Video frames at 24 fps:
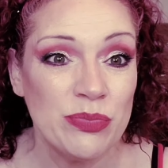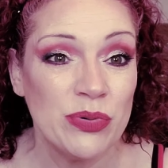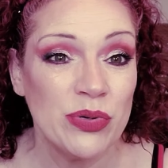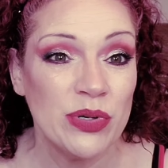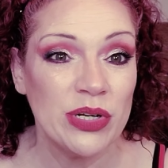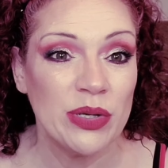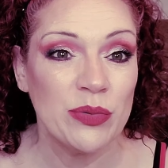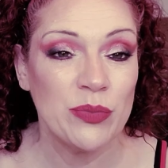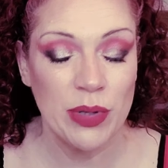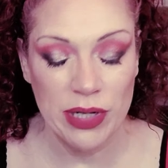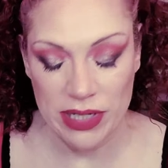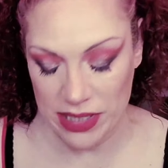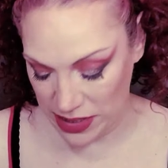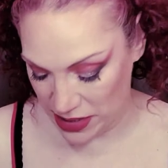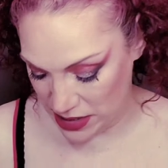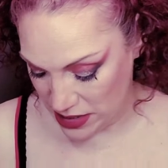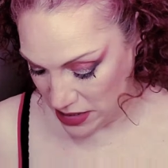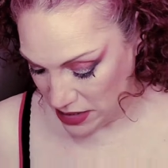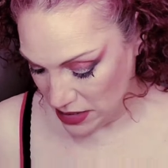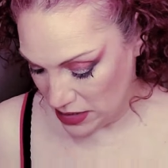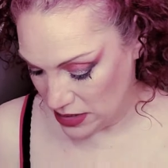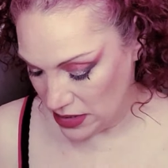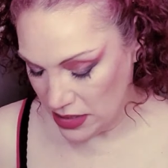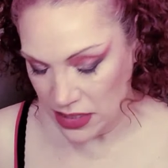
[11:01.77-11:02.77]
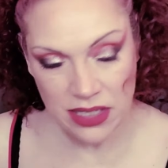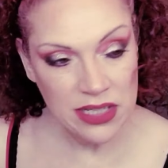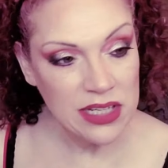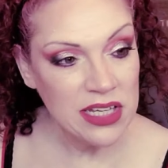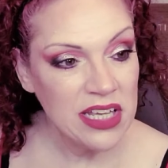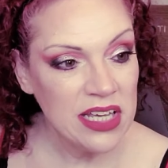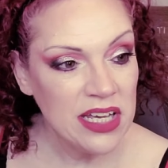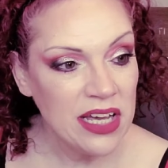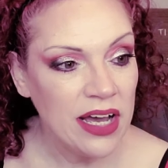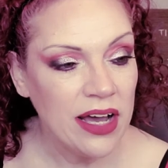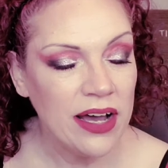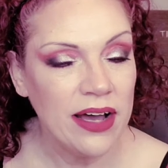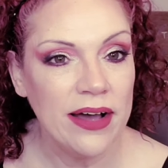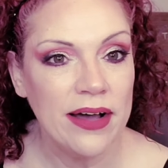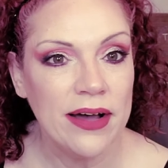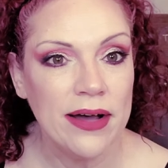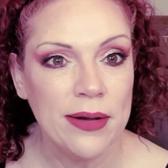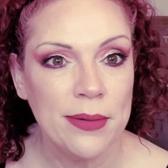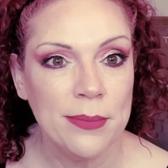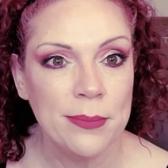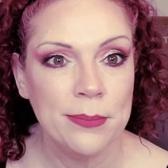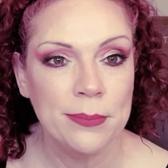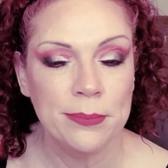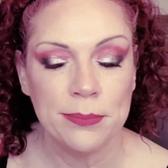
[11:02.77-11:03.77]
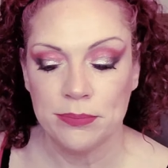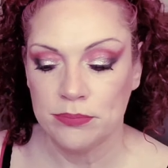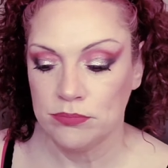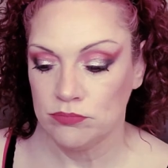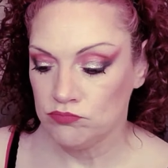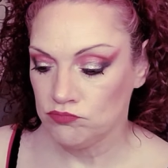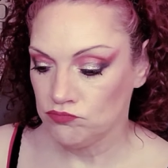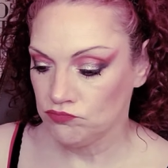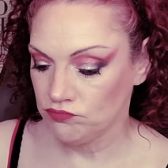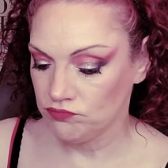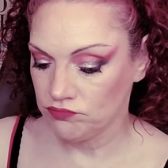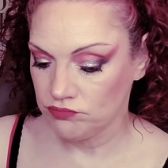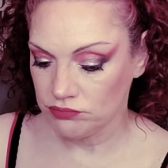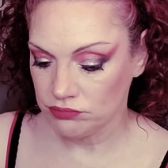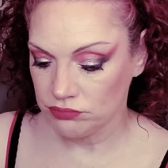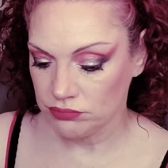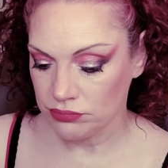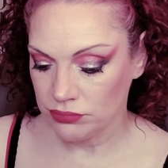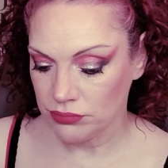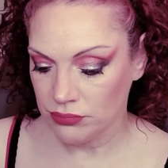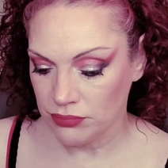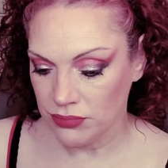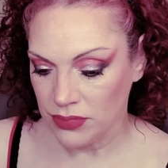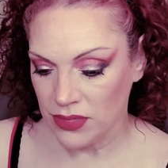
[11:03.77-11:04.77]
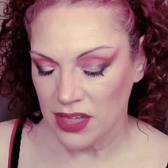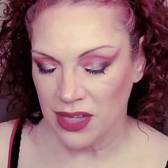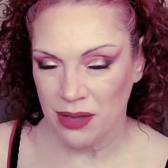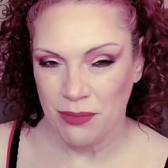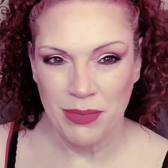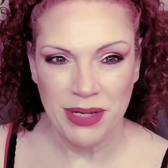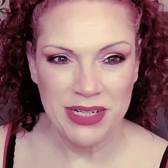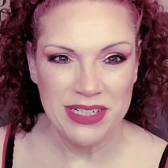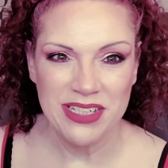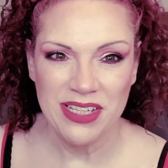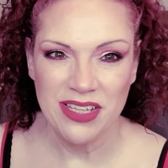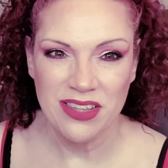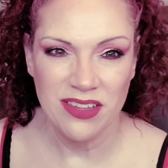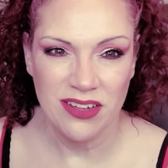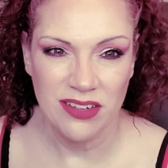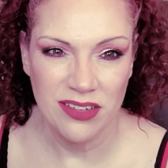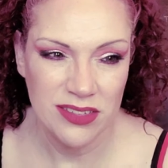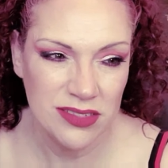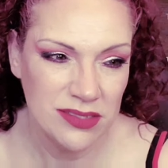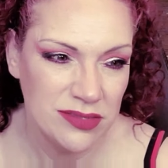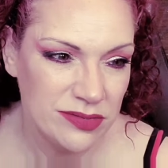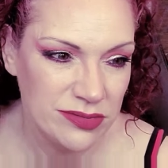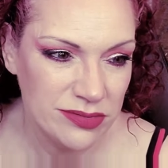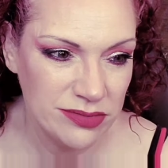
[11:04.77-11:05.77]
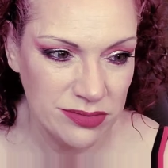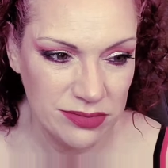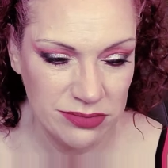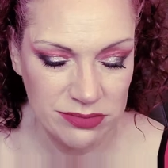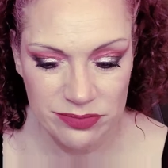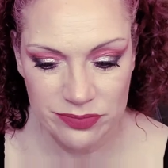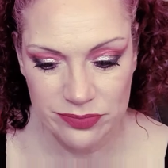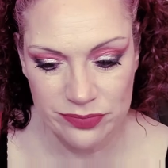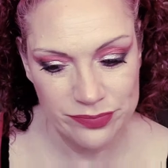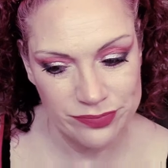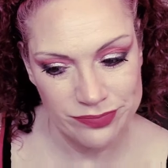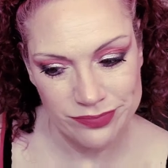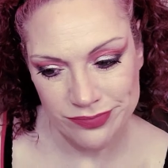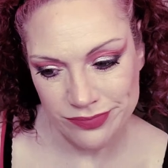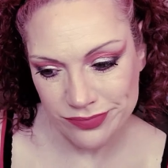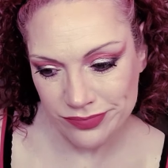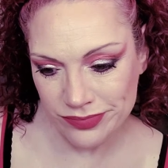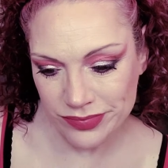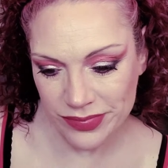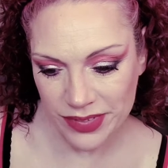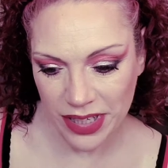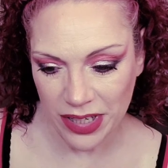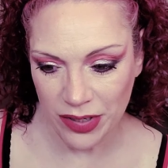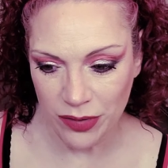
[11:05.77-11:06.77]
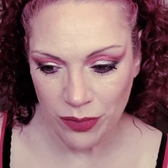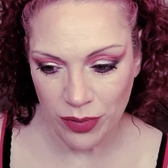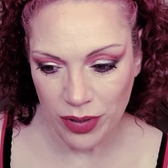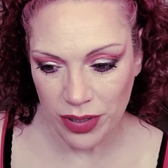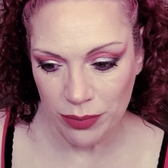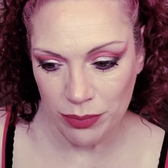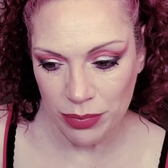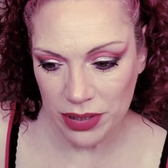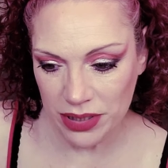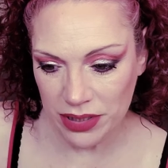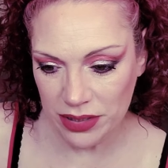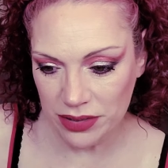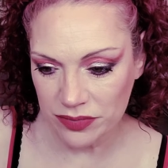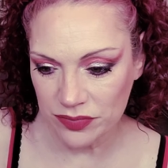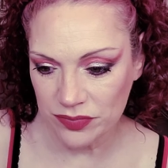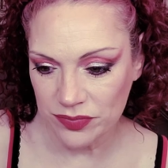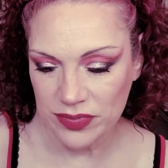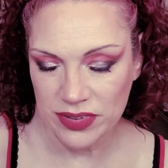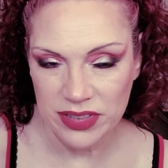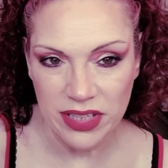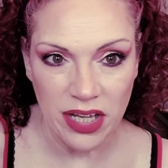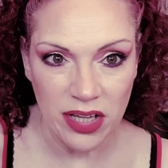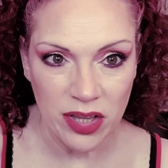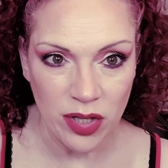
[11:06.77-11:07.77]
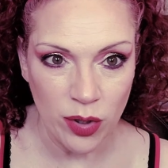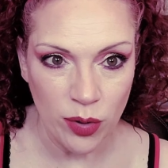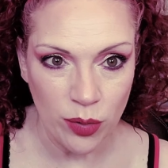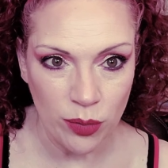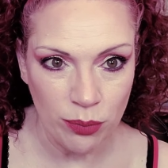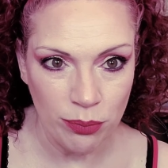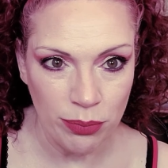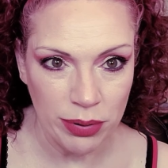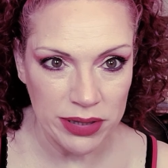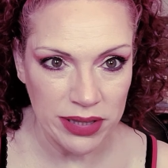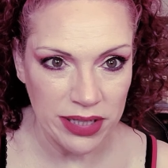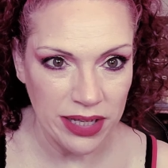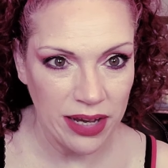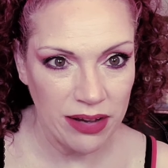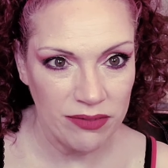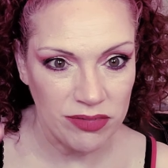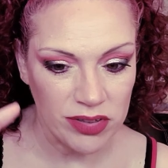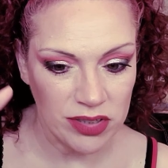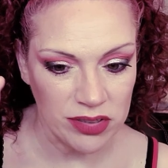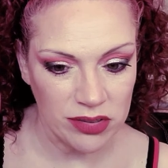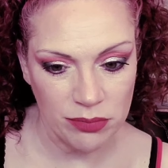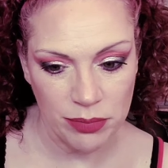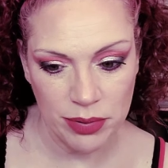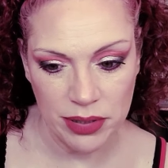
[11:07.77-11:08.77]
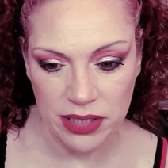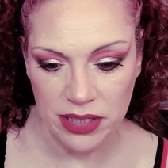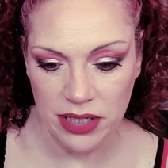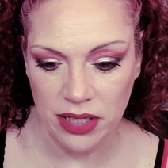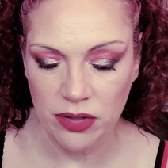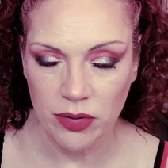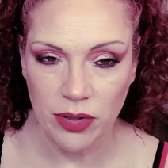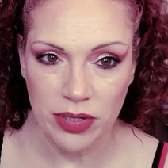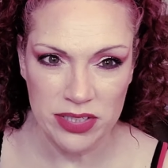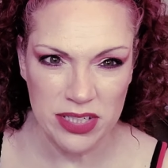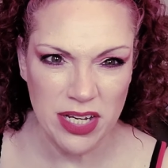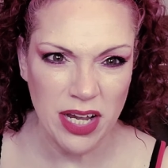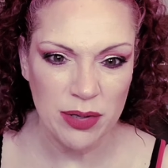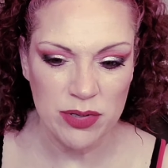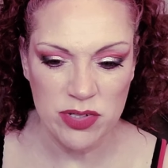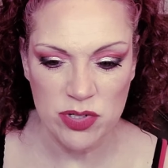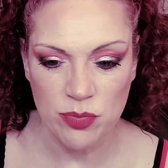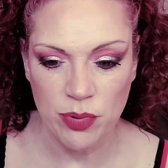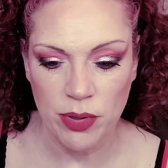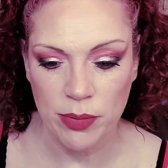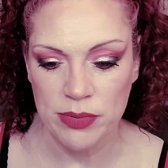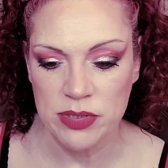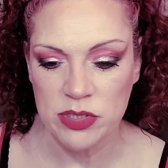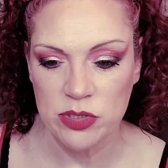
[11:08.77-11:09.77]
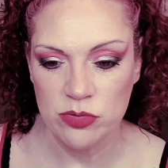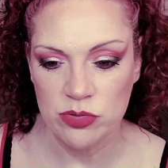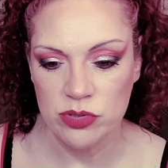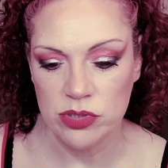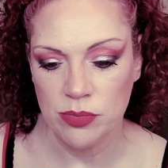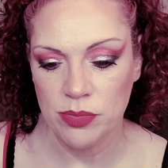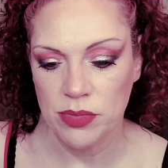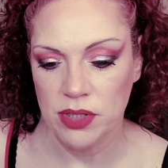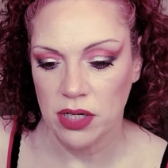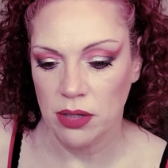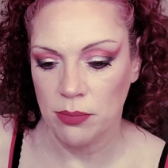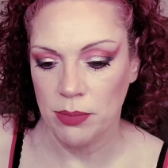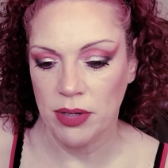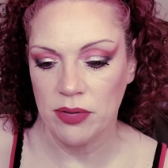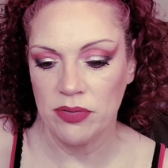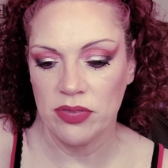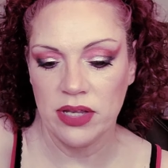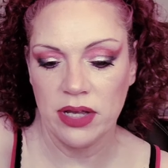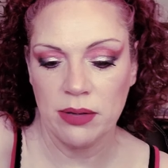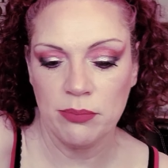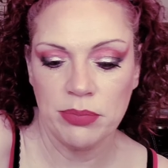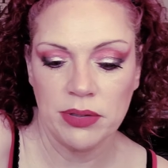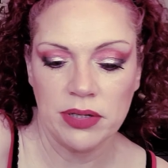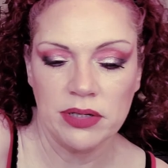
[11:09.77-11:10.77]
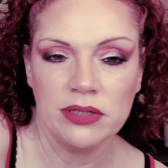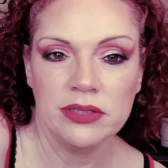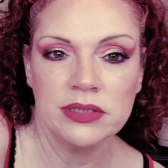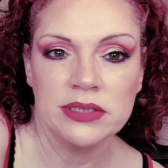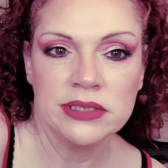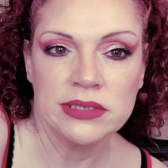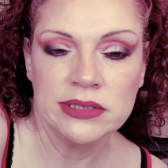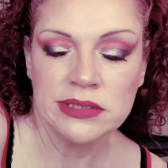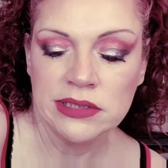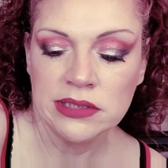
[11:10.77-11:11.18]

pretty white. My teeth aren't incredibly yellow, but they have a little bit of yellow. I should probably do something about that, but